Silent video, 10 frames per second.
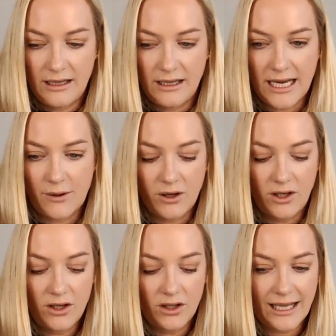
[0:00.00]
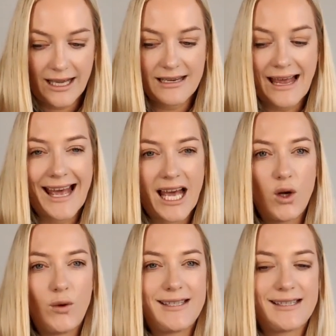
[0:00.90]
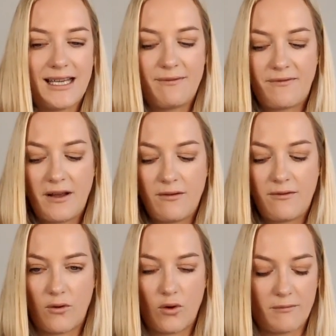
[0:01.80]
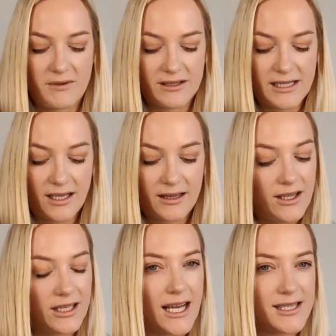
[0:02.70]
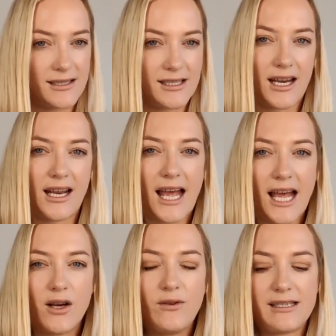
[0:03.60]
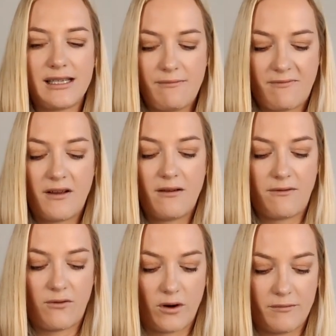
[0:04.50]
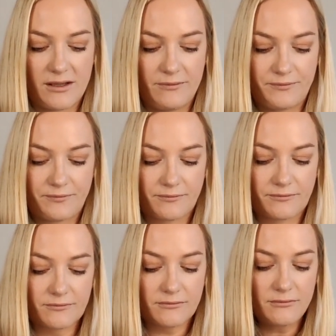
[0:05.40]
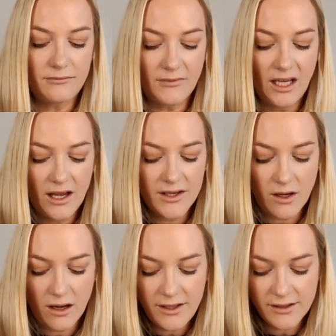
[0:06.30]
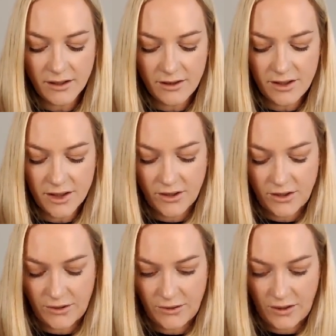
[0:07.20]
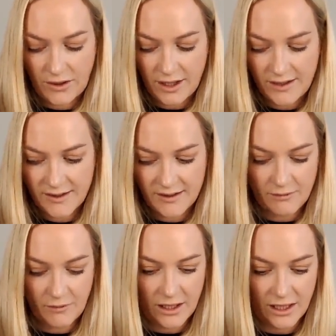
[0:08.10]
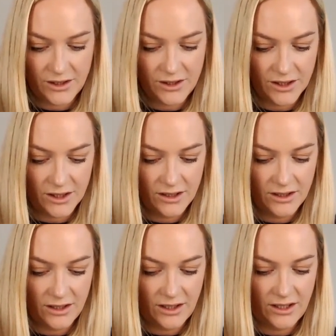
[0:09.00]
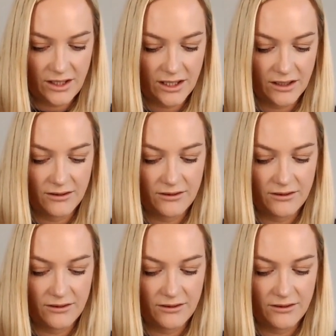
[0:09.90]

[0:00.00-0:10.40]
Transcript: Now we're going to look at how is lymph formed, because they could ask us that. How is lymph formed? So I'm just going to show you this picture here.